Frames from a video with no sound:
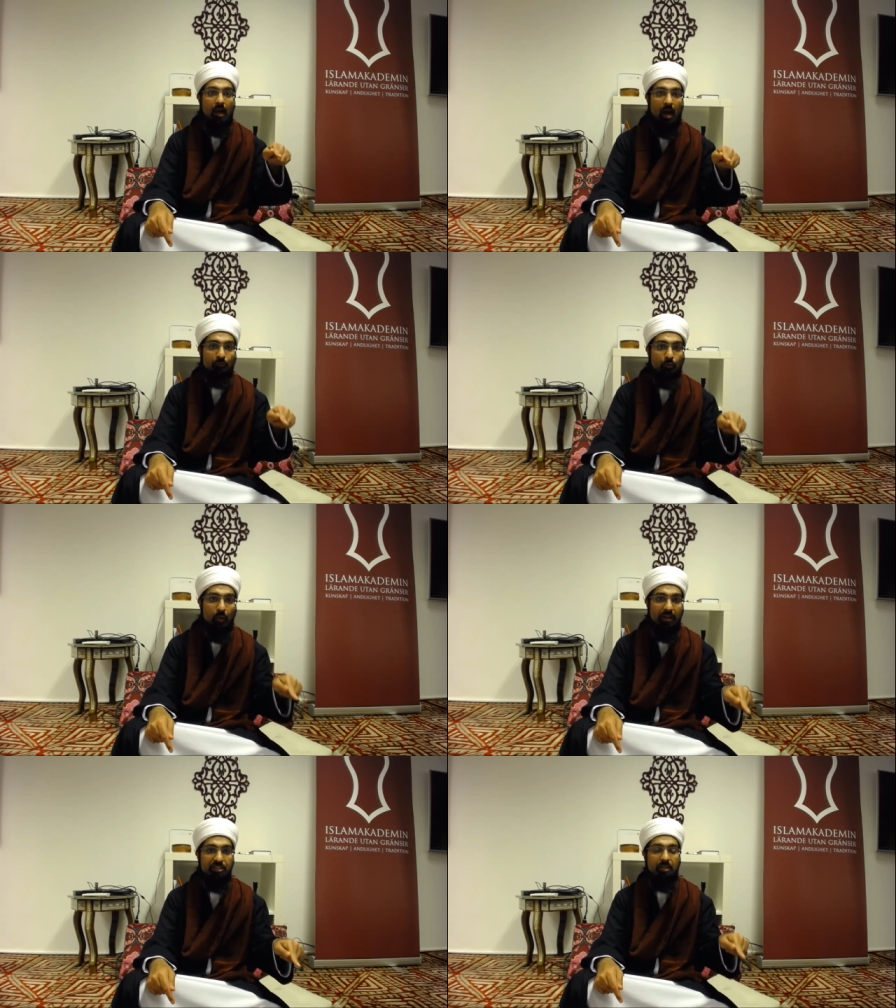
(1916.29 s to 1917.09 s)
of
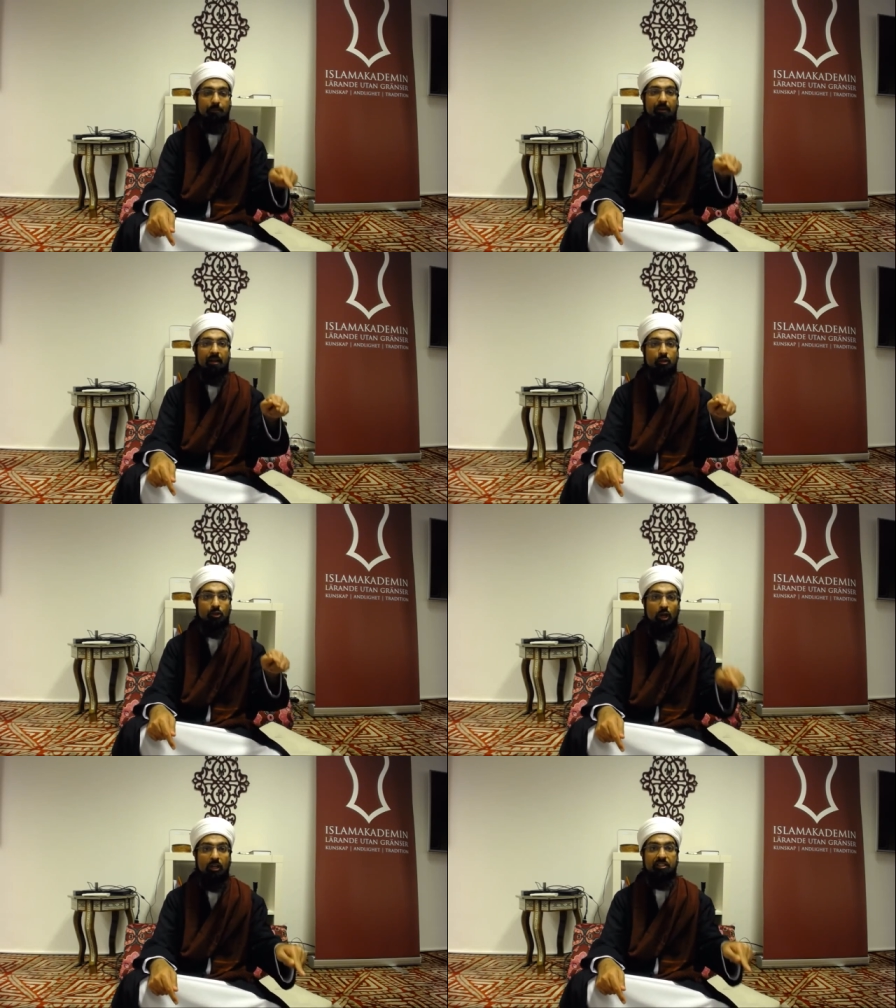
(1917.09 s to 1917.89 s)
worship and
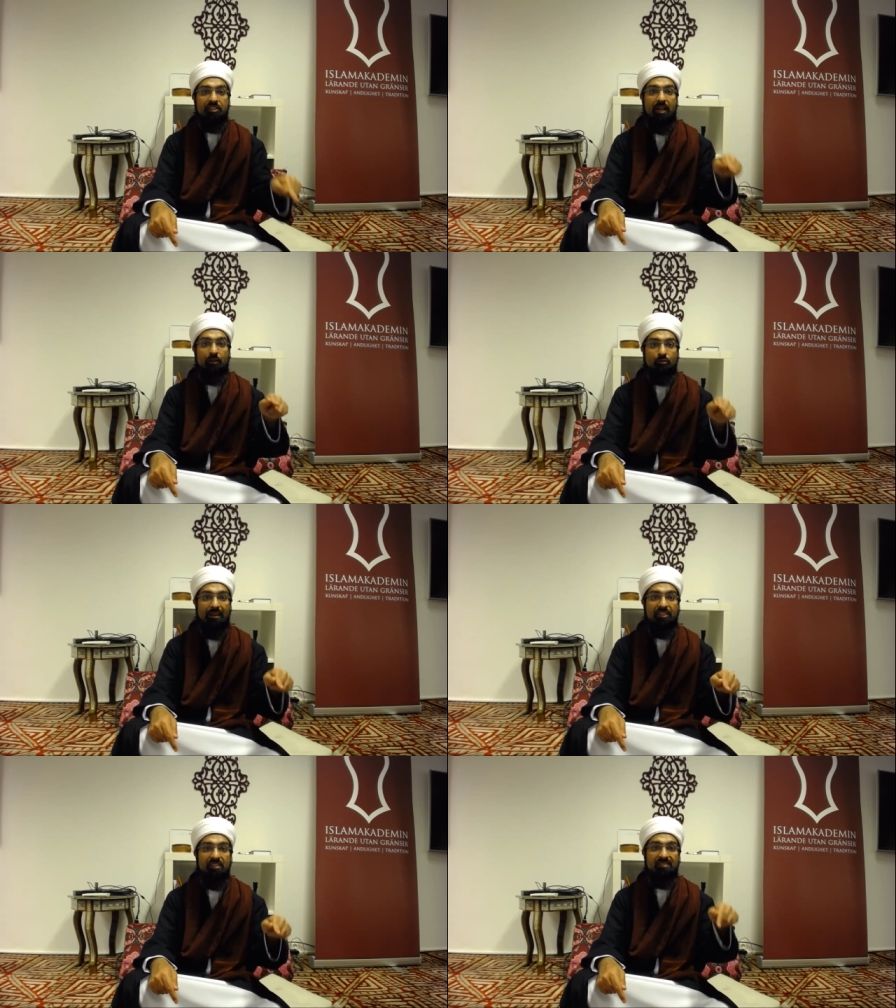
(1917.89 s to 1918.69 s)
knowledge and
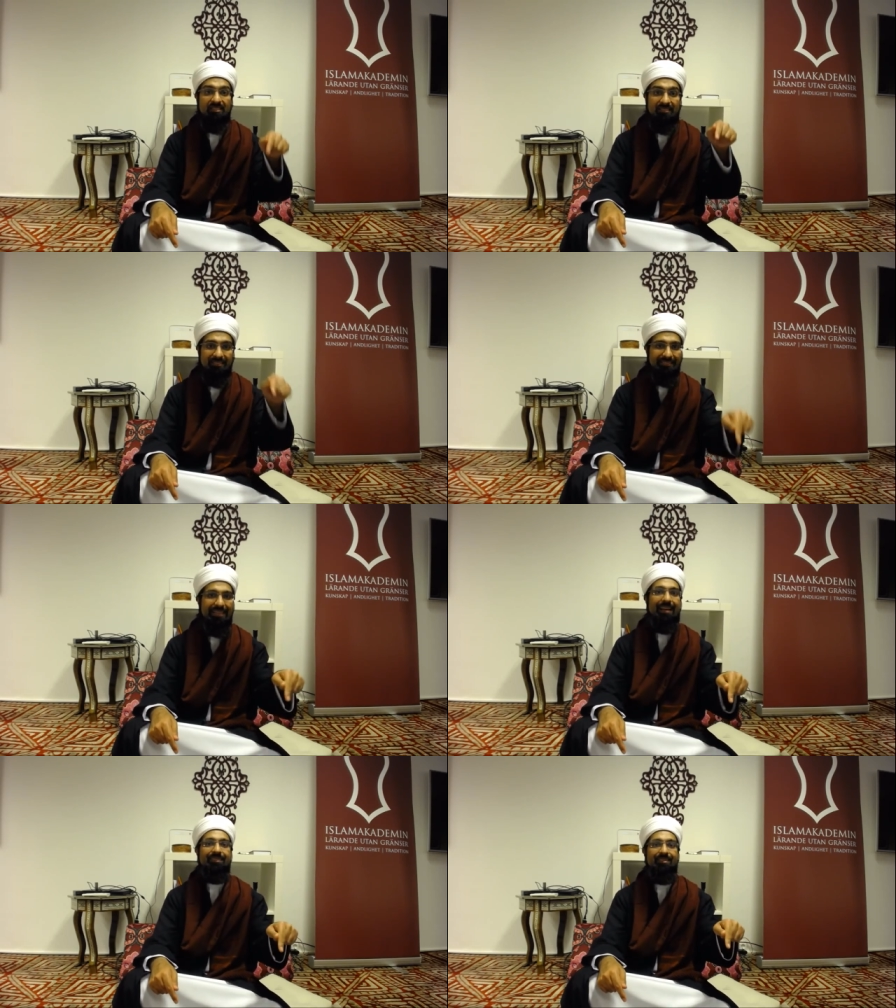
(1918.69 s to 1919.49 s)
righteousness
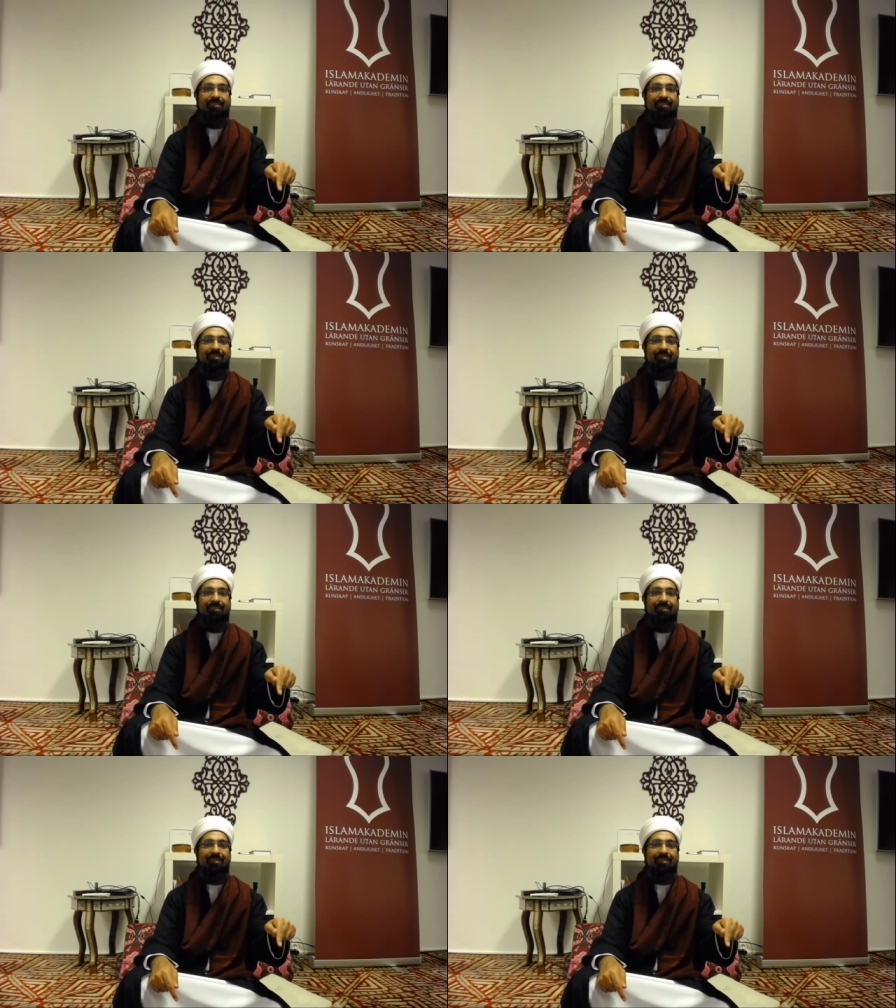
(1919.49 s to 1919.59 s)
sat.